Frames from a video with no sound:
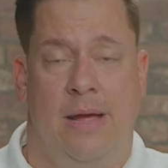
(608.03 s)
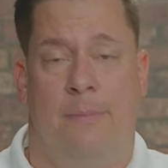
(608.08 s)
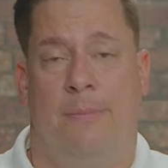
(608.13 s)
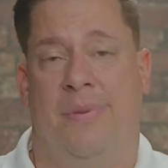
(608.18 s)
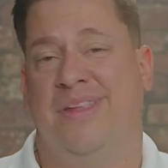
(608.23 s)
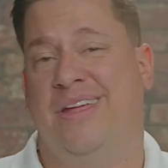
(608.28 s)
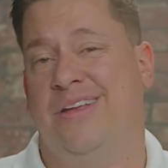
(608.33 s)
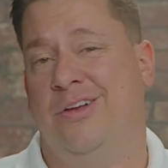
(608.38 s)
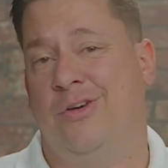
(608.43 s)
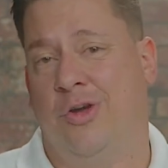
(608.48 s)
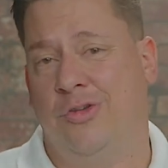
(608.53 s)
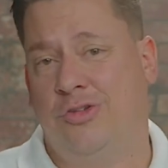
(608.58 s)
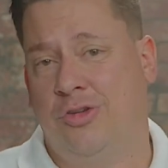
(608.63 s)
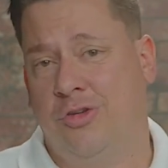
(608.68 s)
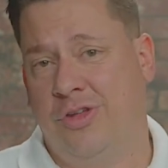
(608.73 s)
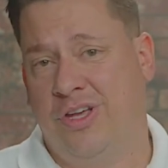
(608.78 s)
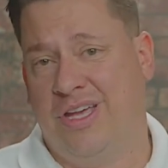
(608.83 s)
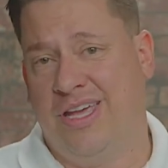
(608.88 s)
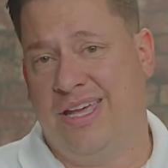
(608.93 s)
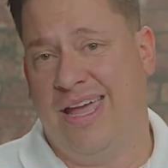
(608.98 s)
but then you're also
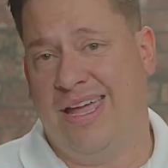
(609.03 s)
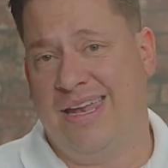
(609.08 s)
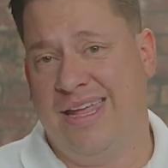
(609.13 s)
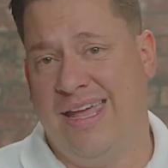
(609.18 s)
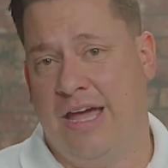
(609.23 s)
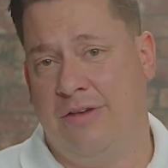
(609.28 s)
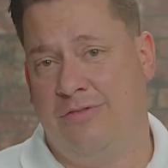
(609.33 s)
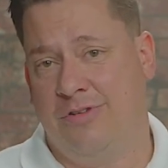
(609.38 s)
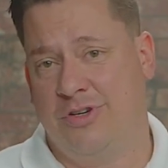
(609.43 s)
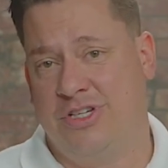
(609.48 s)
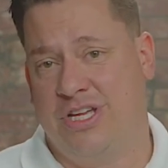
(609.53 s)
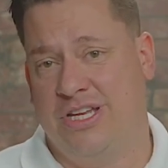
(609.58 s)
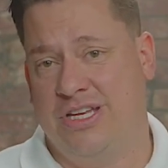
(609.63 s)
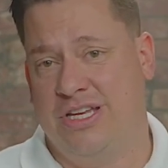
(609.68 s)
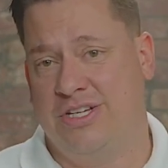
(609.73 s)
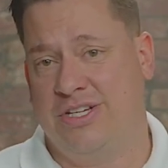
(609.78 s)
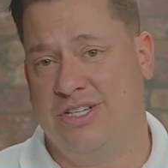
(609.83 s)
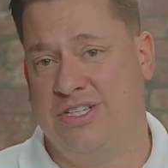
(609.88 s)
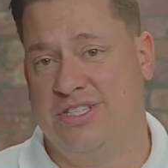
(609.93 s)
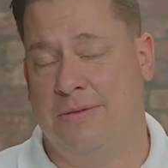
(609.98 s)
looking at any adverse
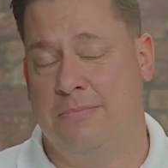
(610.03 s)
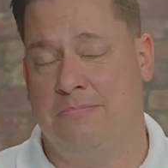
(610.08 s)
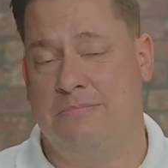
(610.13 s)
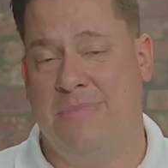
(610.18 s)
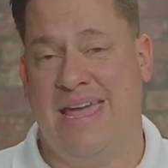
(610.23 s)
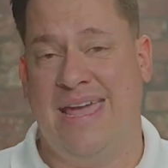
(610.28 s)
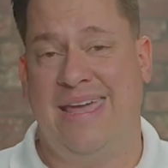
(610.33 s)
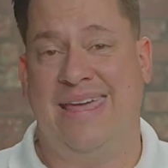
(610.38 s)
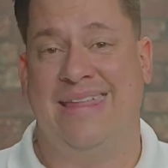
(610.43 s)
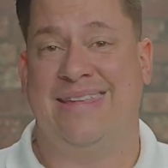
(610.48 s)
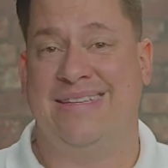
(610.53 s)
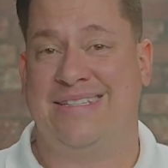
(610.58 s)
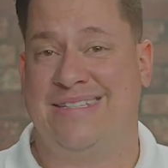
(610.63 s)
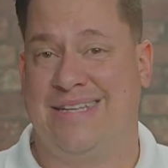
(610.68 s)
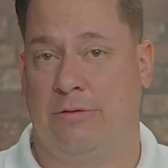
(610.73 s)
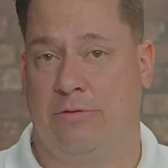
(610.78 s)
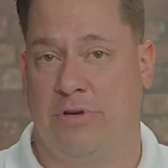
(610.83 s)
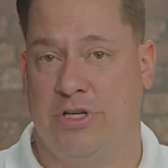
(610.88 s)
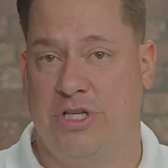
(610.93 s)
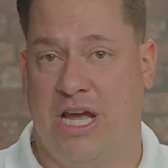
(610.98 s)
conditions that may get this
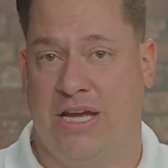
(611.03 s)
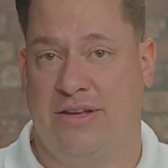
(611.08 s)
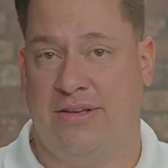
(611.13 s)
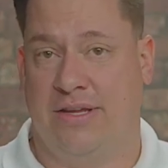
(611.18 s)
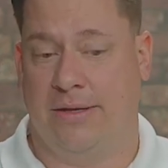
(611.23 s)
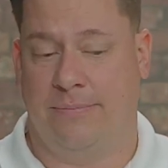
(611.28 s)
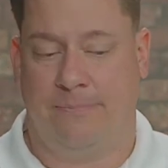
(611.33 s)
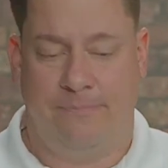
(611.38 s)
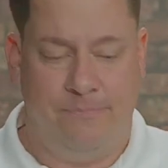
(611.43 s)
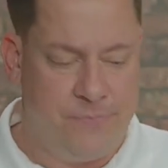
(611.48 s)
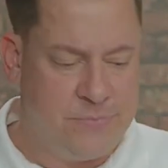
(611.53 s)
thing rejected.